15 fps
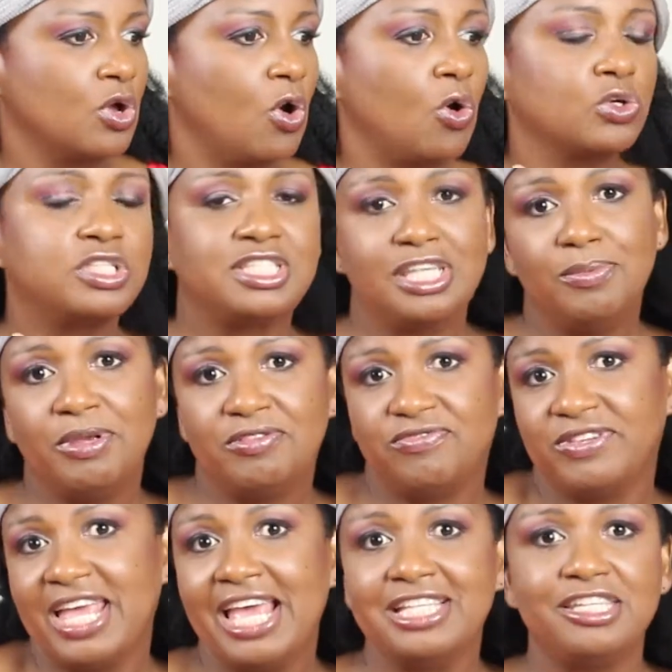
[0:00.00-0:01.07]
or seaweed
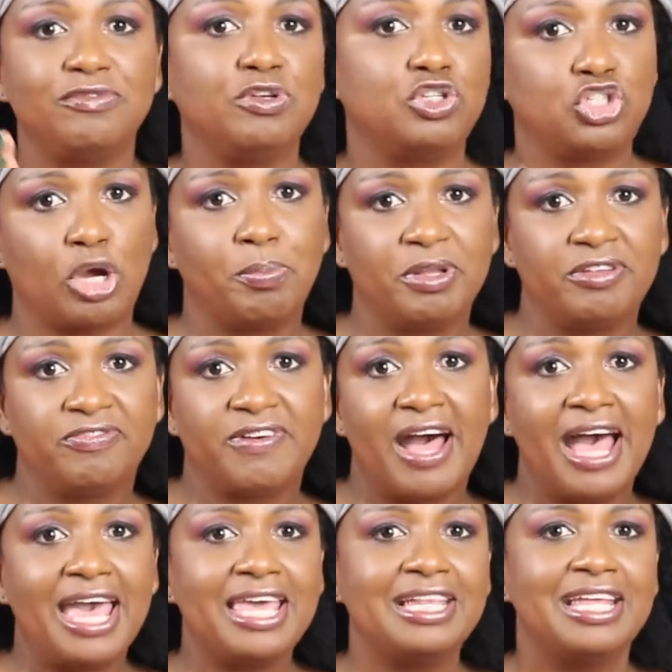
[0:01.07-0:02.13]
flakes. If you chop it
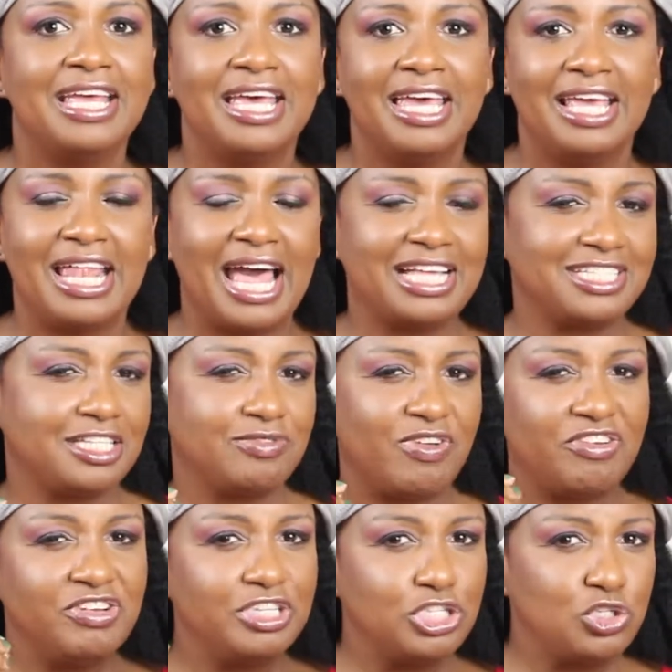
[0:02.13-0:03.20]
fine, it has this
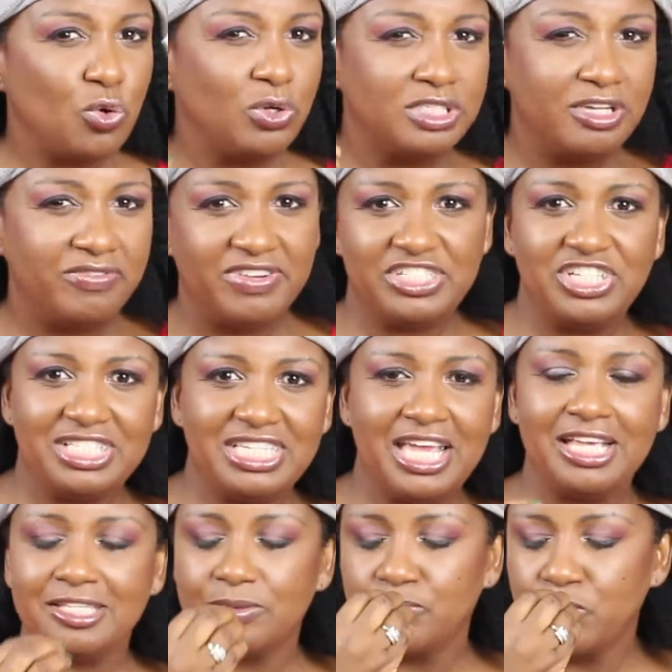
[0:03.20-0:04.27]
very salty, fishy
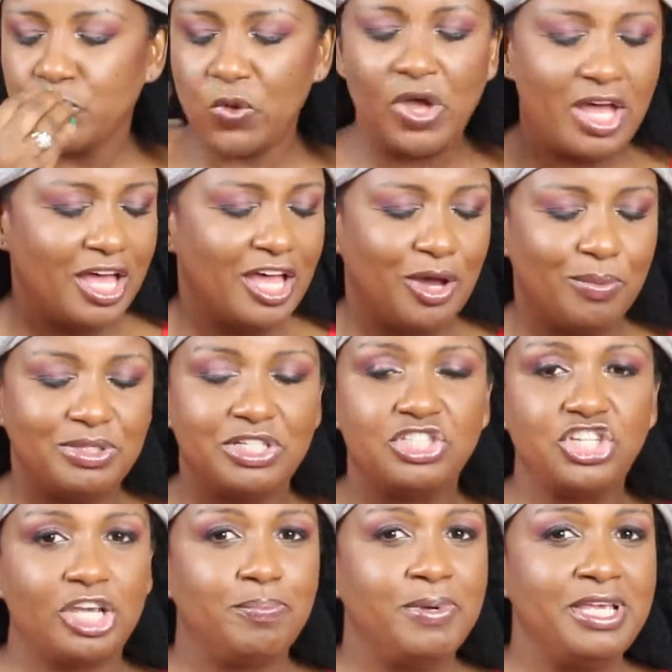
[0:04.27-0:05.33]
taste. Mwah! With the
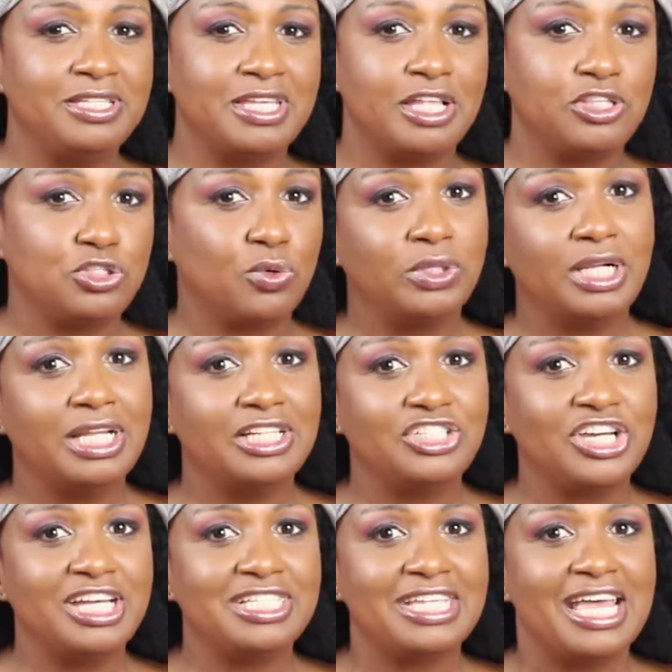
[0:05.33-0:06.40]
chickpeas, it's so
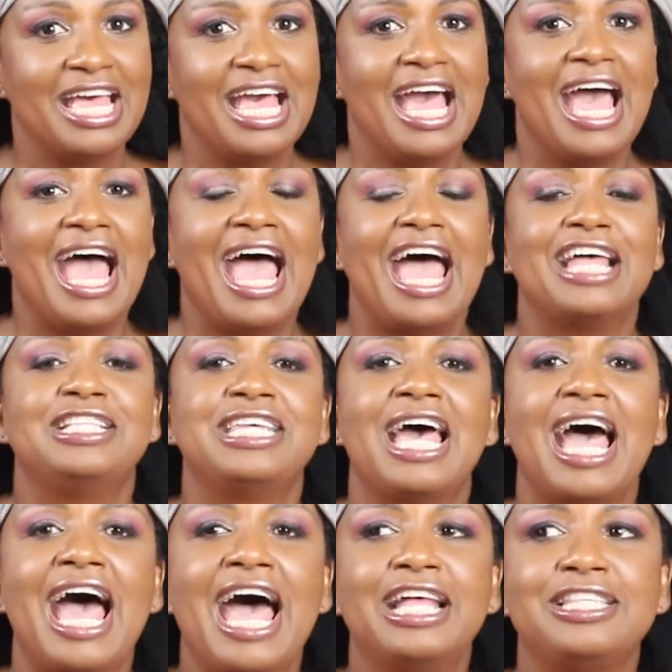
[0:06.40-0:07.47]
delicious. And to
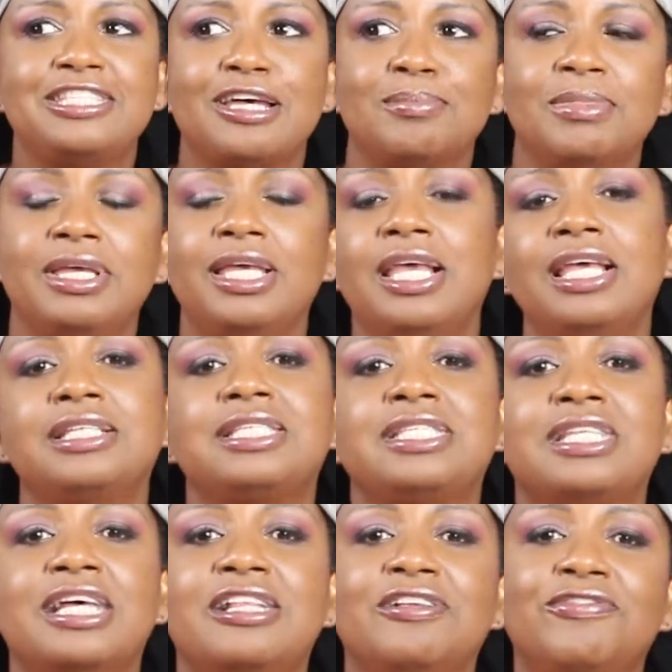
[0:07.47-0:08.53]
add some
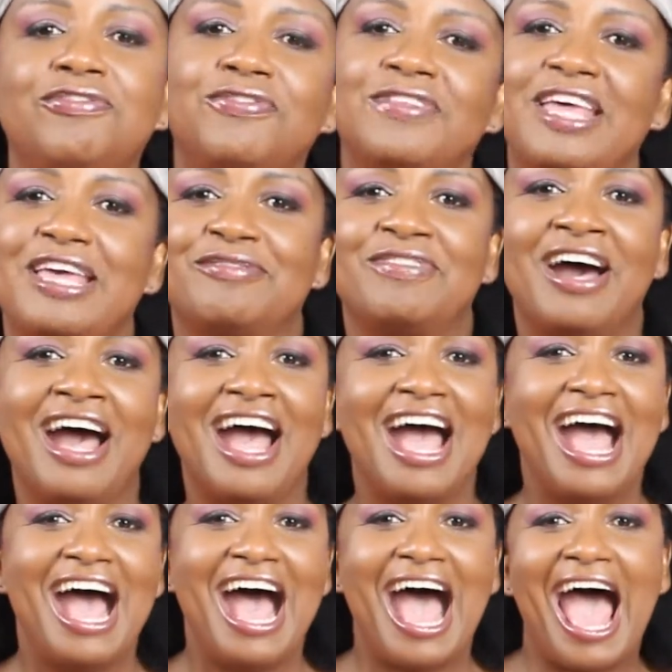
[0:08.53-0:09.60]
Eastern flavor,
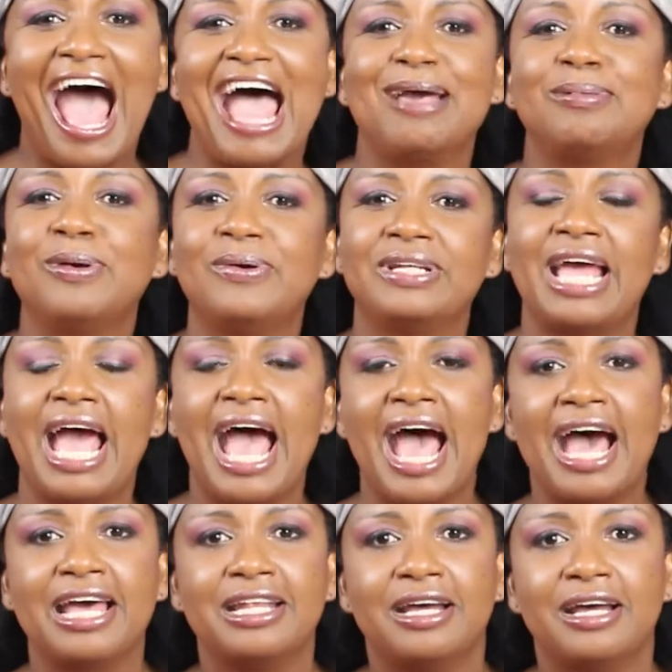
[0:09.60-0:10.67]
I'm going to add